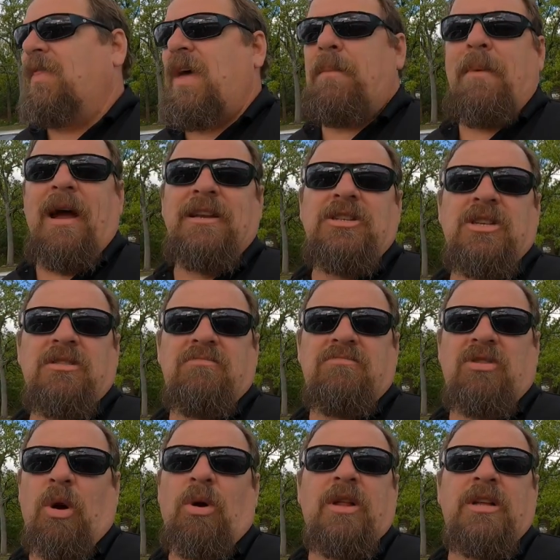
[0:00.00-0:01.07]
they might just
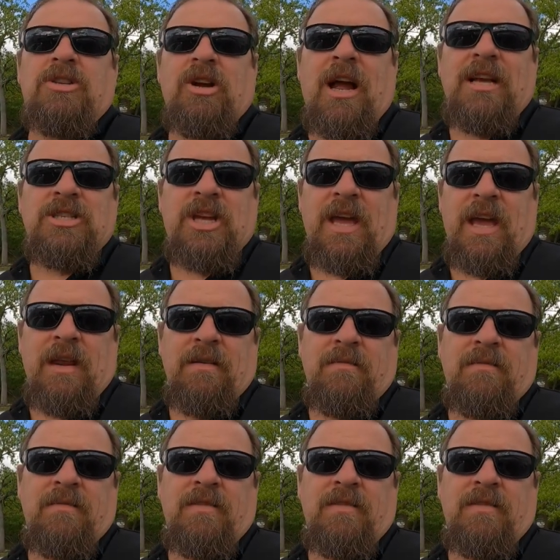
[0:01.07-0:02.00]
throw it in the trash can,